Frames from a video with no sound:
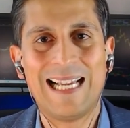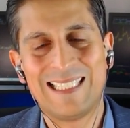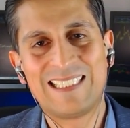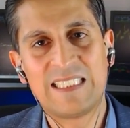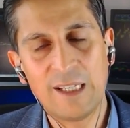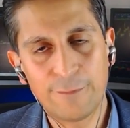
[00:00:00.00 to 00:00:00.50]

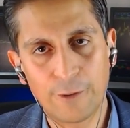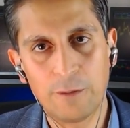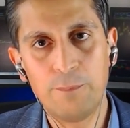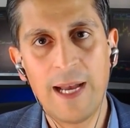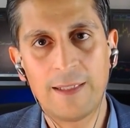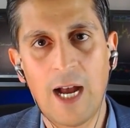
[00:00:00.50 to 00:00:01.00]
as a
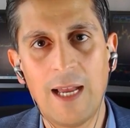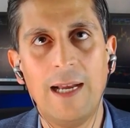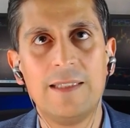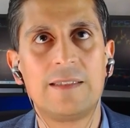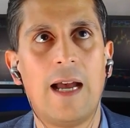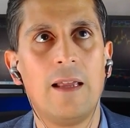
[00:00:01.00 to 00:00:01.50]
safer bet,
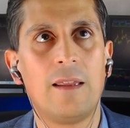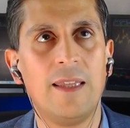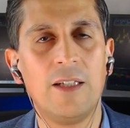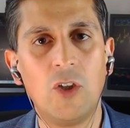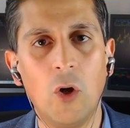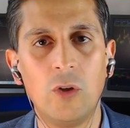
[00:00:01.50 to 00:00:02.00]
I
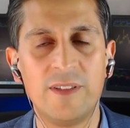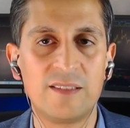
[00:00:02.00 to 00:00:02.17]
think